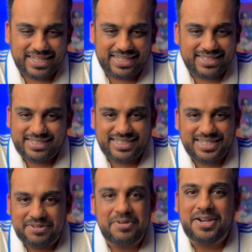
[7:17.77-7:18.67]
It's just
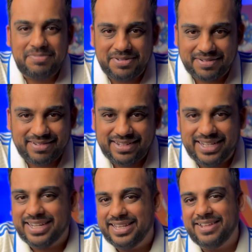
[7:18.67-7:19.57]
incredible.
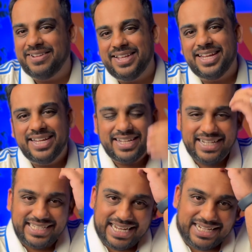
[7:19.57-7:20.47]
Like
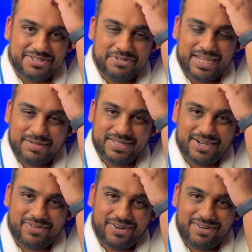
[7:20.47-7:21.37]
these are our 2 games in
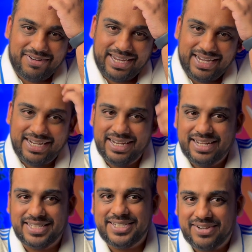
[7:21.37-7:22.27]
a row
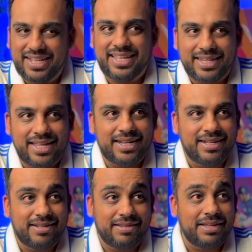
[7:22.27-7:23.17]
in Australia,
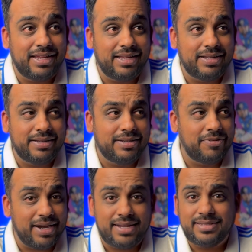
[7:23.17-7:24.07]
that
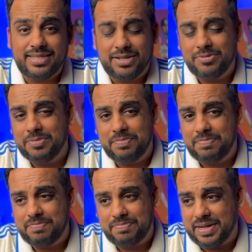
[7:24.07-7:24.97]
grounds that were
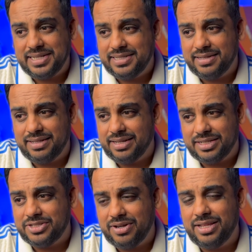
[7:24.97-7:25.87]
basically
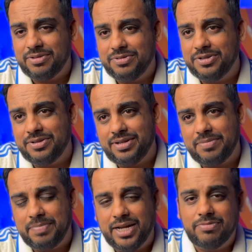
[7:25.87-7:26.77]
Australia were
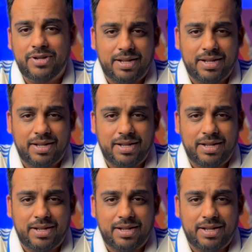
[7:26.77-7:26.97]
unbeatable.